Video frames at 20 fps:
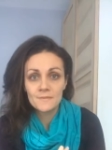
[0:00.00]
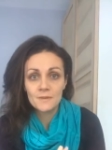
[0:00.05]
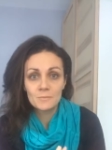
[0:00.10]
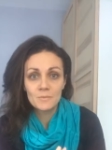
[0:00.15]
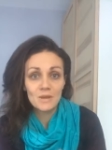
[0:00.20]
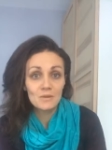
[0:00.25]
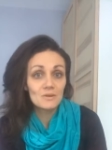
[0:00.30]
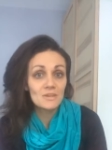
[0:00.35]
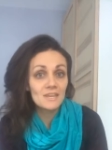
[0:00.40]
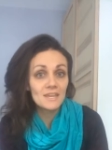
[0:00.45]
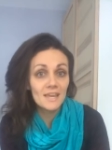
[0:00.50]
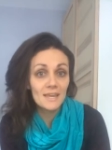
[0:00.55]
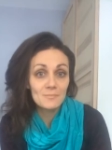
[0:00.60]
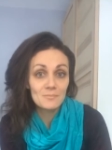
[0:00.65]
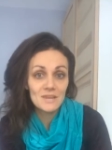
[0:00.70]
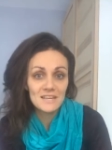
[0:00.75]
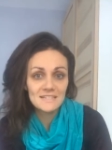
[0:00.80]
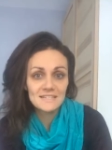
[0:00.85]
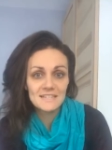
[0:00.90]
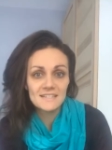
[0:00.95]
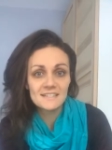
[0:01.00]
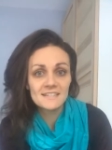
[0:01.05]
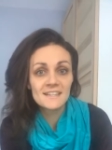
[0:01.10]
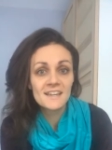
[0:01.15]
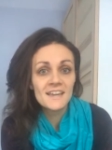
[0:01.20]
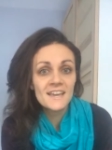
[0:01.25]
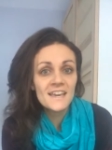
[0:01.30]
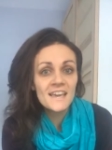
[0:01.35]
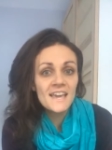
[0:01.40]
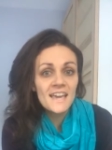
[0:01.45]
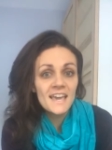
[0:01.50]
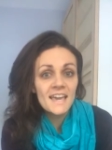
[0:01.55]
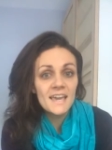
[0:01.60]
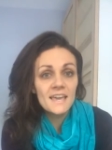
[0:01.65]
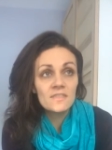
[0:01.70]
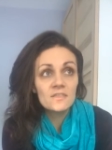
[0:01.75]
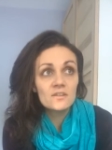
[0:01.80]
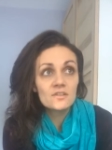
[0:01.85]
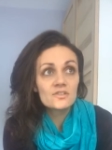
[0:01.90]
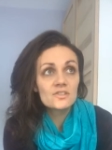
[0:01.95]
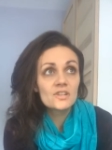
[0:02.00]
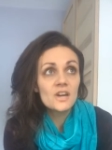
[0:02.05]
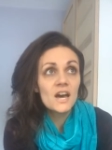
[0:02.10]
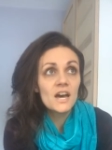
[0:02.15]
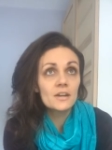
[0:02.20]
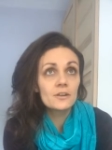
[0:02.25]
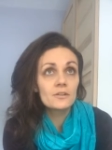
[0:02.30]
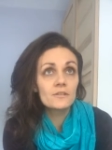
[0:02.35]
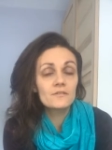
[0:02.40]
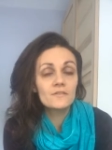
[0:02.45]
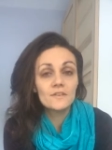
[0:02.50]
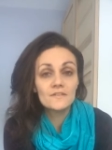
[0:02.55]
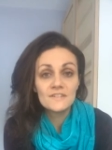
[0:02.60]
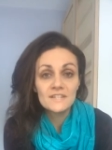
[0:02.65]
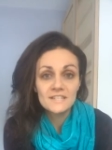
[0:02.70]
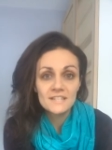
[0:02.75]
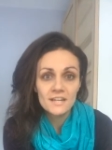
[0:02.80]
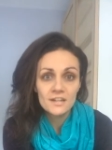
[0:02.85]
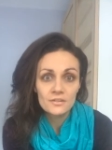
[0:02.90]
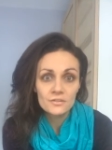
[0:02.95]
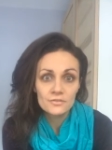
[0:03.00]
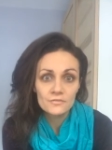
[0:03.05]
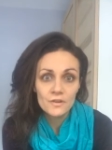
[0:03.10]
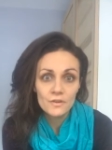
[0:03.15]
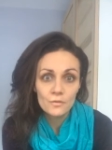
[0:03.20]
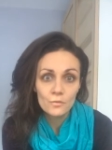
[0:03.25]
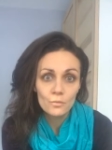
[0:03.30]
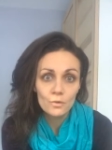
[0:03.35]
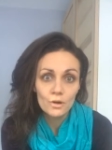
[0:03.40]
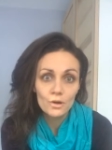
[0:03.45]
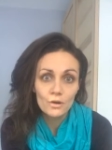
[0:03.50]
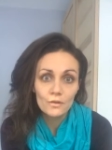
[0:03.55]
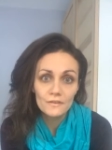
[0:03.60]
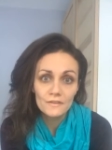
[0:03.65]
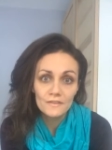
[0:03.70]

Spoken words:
pay what you can basis. And there's 150 centers around the world,